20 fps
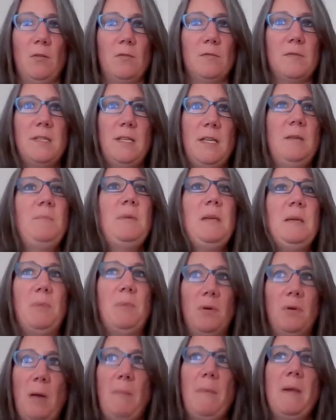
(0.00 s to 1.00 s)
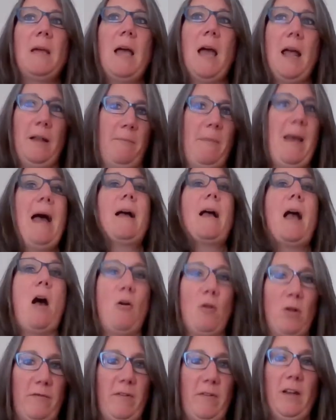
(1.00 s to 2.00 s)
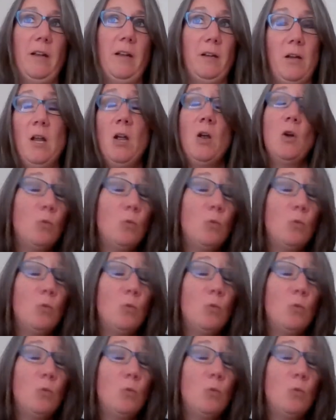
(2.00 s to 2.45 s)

seeing people coming kind of back out of it and